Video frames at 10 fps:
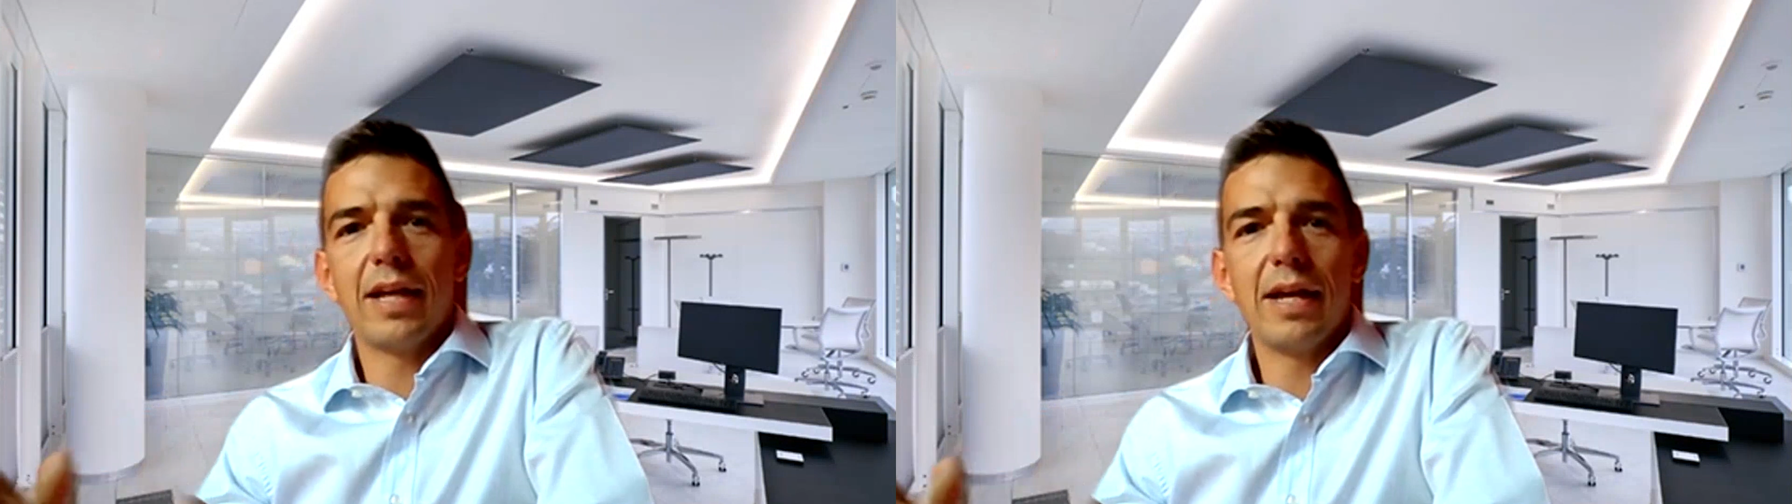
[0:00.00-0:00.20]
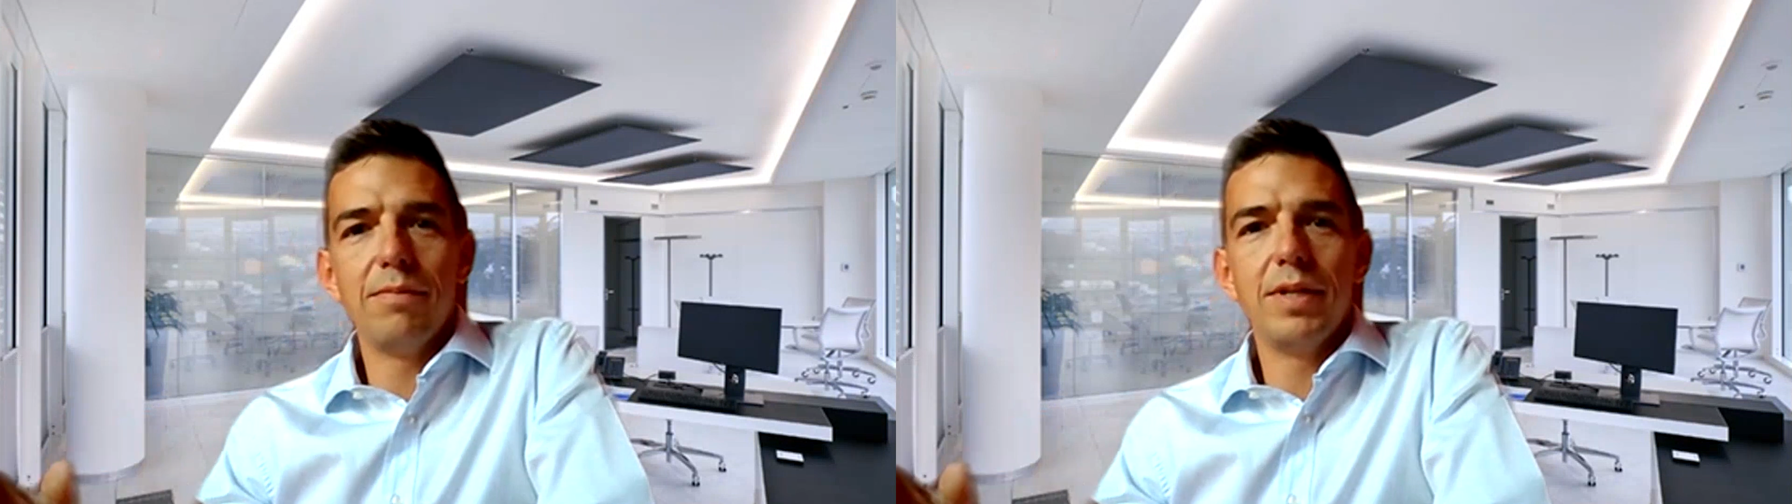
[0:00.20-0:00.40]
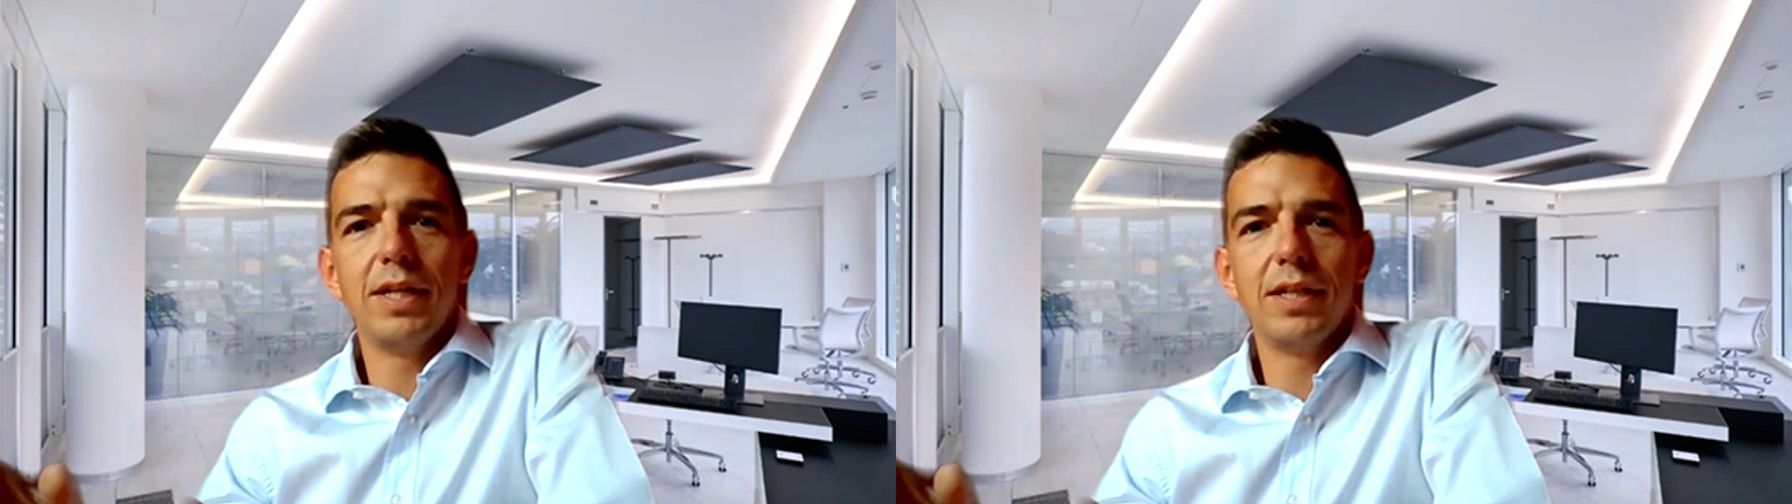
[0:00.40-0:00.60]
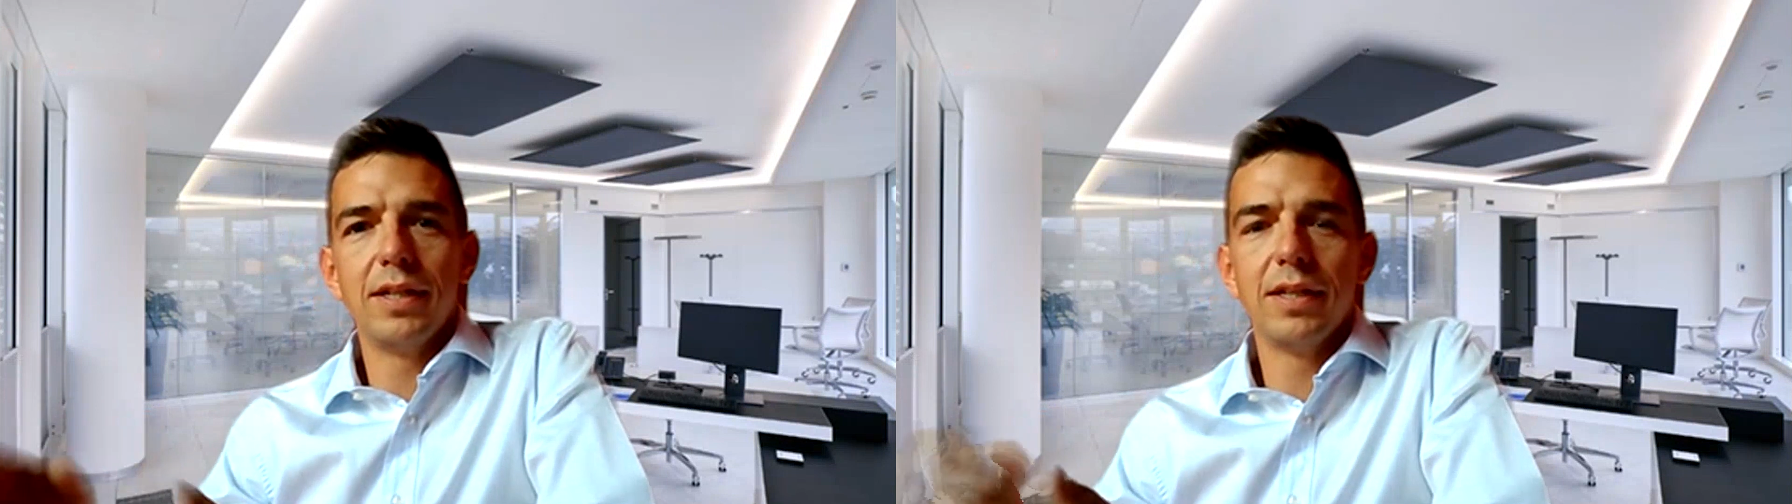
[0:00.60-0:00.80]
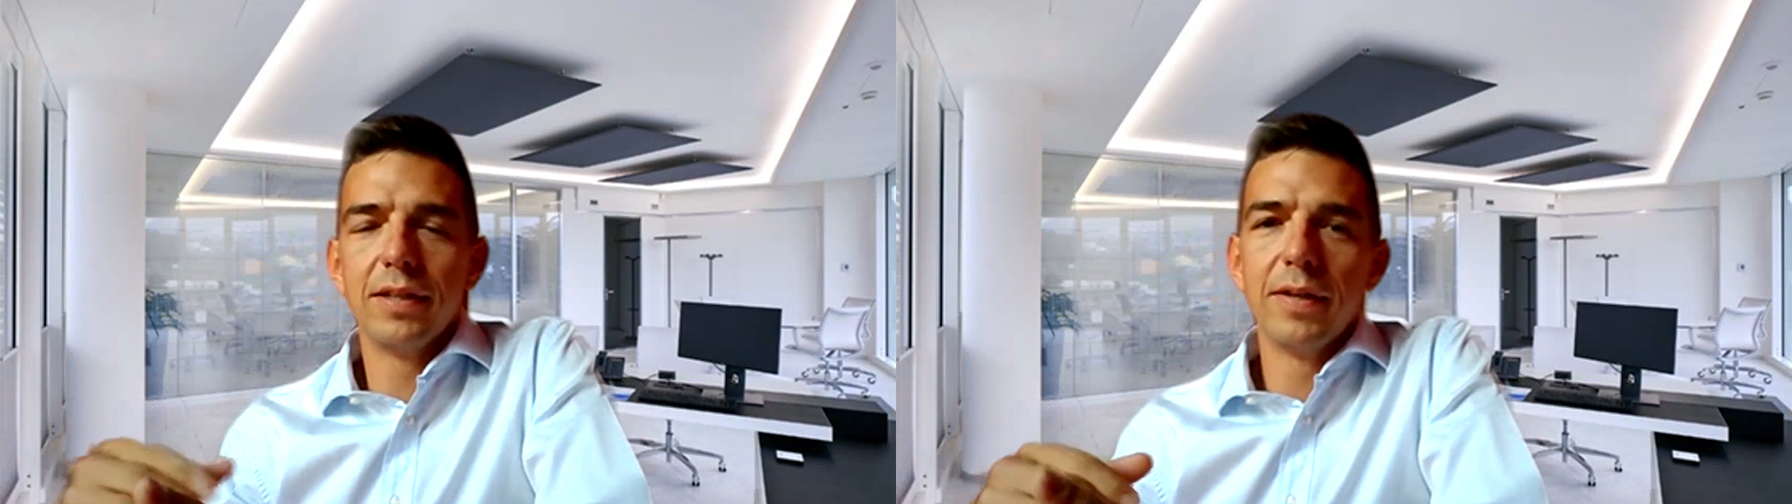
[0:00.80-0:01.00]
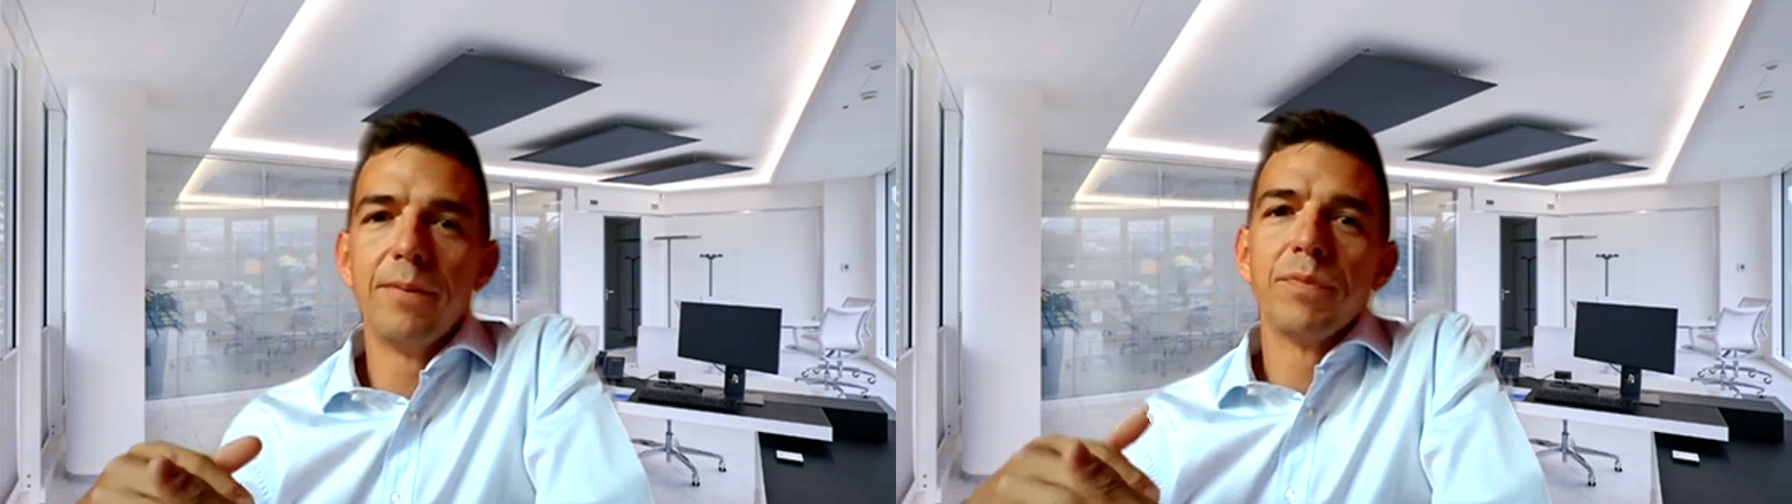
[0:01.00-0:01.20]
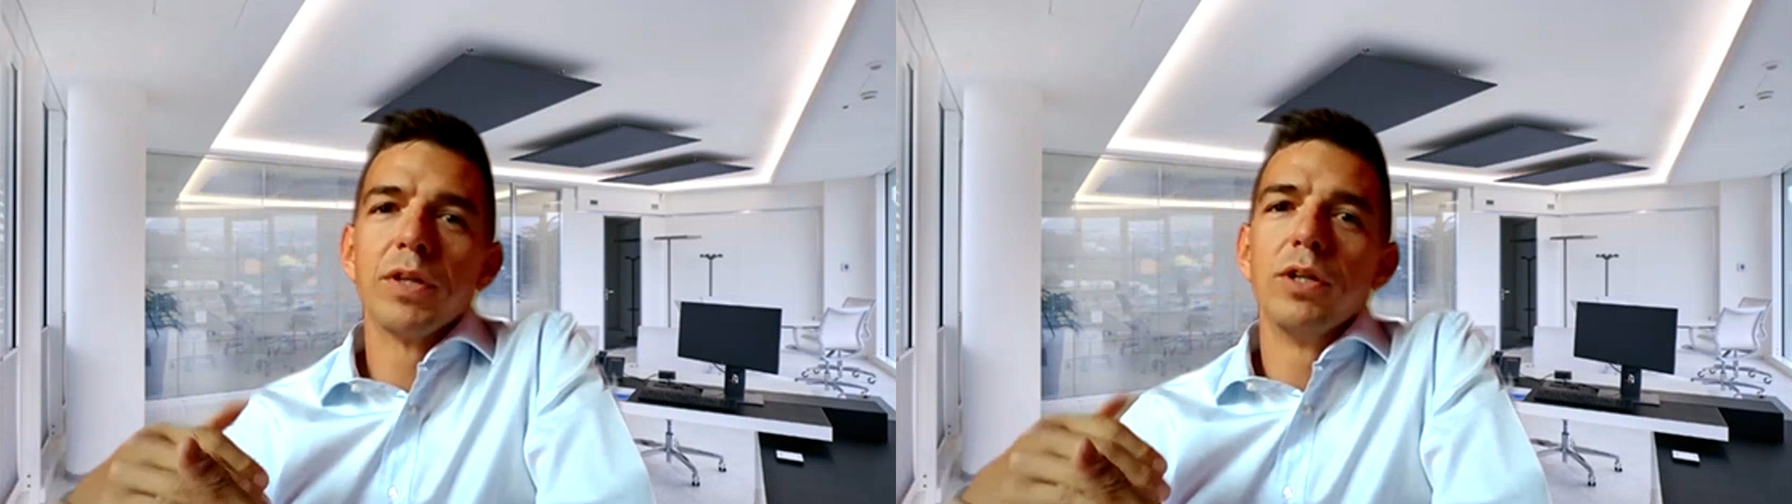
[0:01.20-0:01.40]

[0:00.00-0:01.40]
time needed